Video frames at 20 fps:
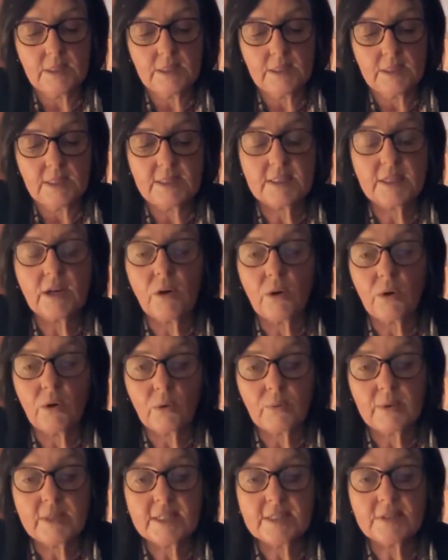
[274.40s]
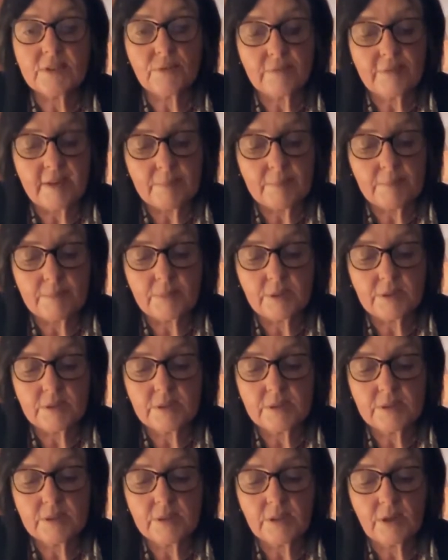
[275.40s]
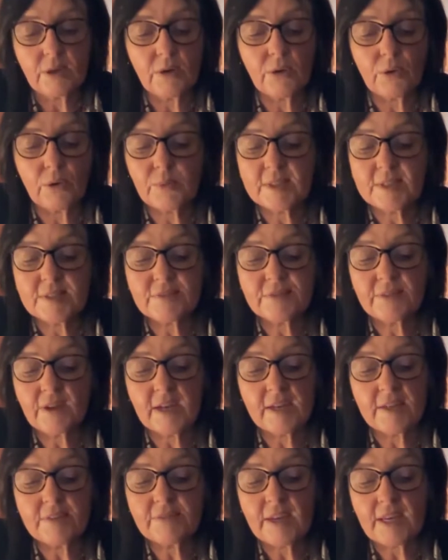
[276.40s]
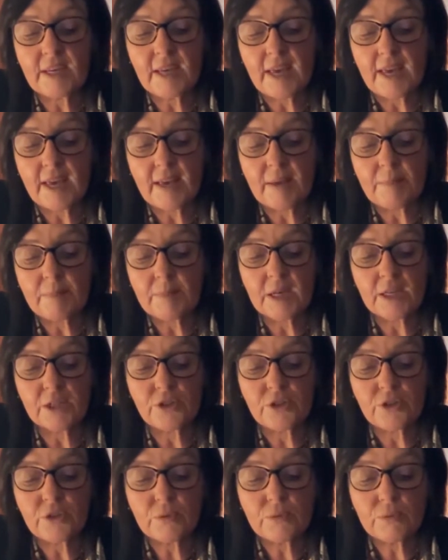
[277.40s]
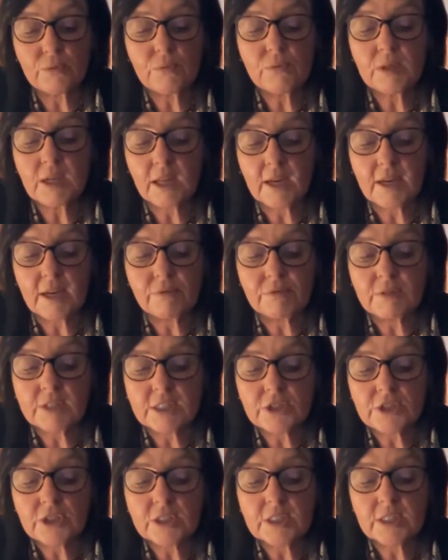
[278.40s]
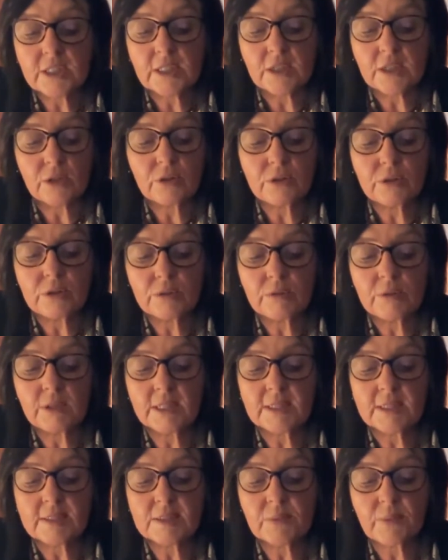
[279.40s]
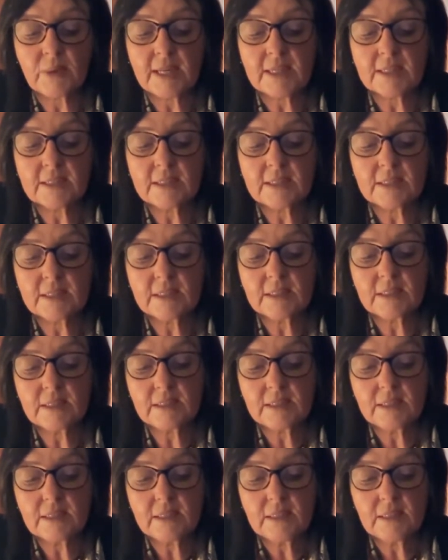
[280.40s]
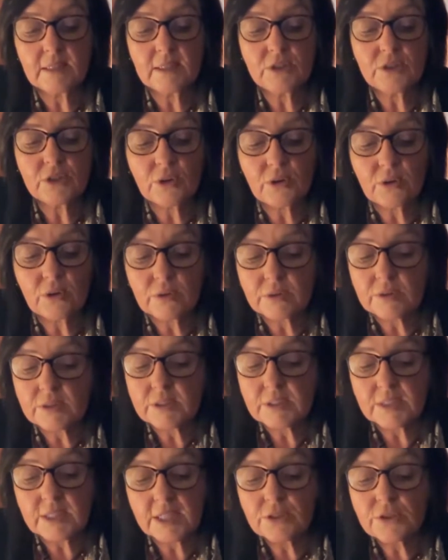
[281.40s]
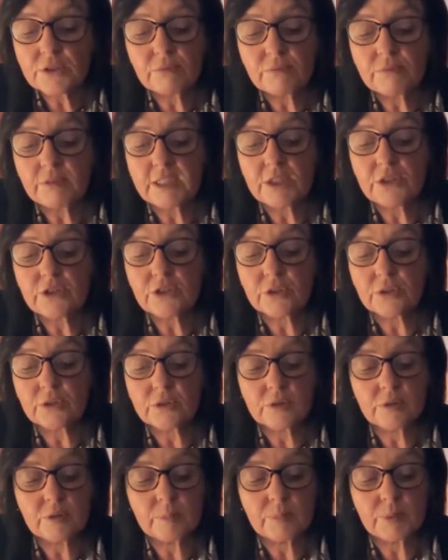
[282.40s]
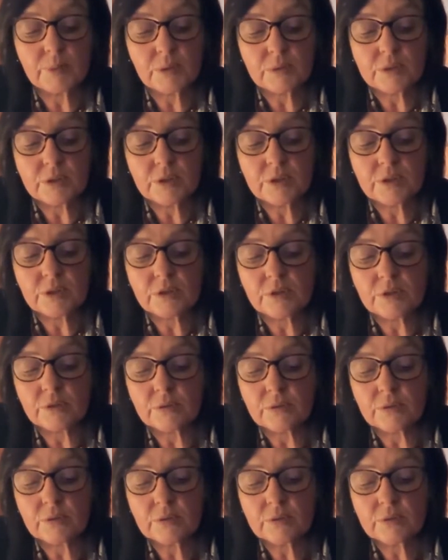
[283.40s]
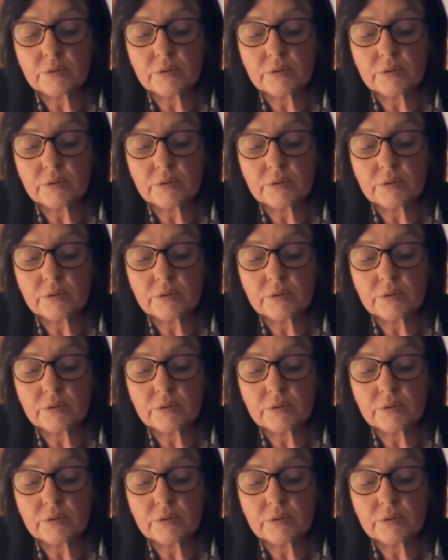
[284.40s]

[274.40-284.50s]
It's always November, always 5 a.m. and you lie rigid in a cooling sweat. Dawn yet to reach under the bolted door.